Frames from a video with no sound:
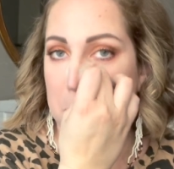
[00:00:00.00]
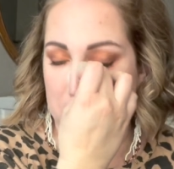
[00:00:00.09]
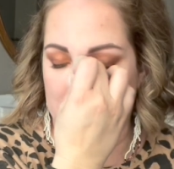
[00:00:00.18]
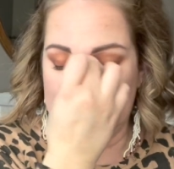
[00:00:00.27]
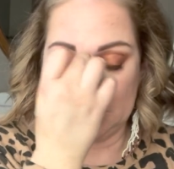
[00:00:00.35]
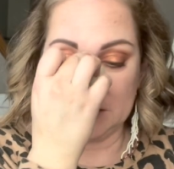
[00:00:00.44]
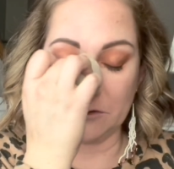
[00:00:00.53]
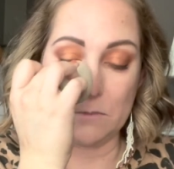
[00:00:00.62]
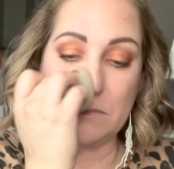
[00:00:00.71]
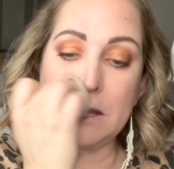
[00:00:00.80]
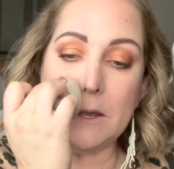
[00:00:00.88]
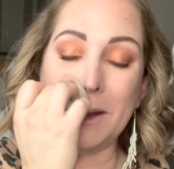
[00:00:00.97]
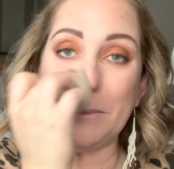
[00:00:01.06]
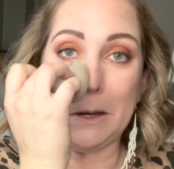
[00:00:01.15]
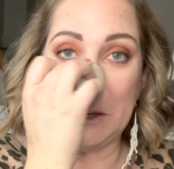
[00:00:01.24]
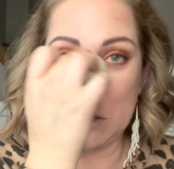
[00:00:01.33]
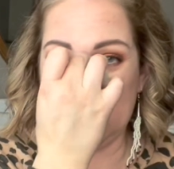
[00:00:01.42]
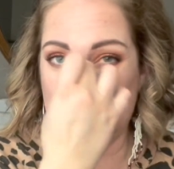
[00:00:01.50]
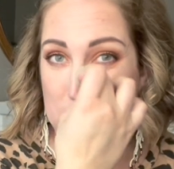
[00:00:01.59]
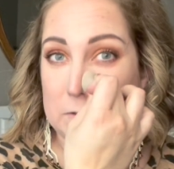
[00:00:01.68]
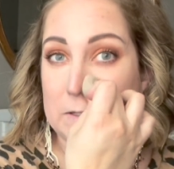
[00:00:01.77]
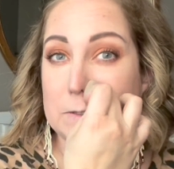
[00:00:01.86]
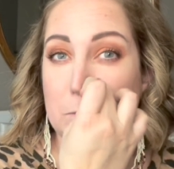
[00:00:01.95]
I'll place it for me on my
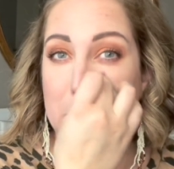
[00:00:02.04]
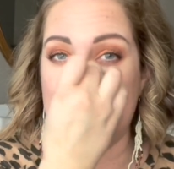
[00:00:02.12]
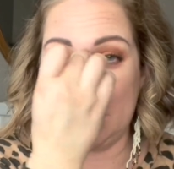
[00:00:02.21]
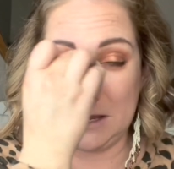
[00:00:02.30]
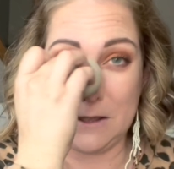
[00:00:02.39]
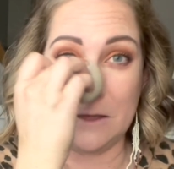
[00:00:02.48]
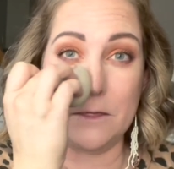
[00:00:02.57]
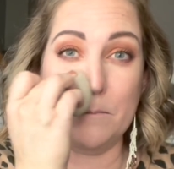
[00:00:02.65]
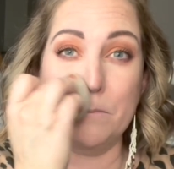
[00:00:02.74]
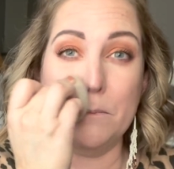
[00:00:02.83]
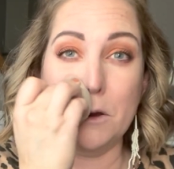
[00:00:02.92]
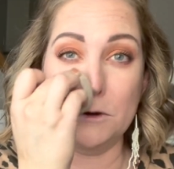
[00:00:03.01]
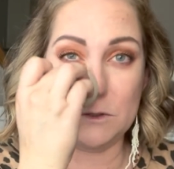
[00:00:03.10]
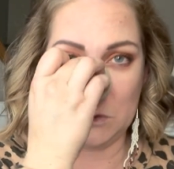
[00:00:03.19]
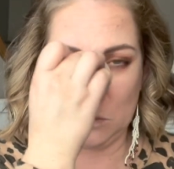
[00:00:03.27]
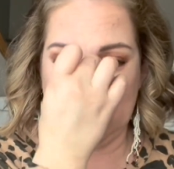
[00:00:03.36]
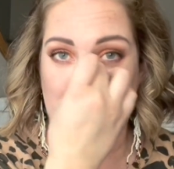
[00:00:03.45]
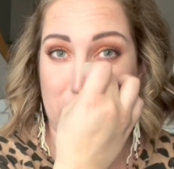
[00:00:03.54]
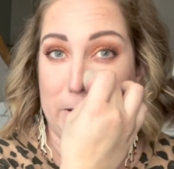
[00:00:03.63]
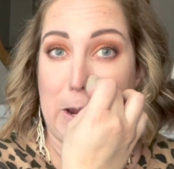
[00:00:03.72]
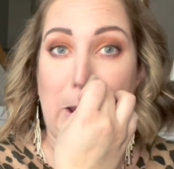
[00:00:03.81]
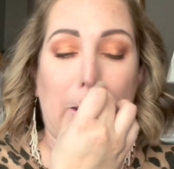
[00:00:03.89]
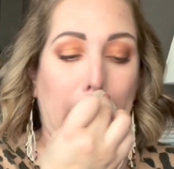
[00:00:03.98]
nose. That's where I get the most
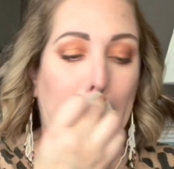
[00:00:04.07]
oily.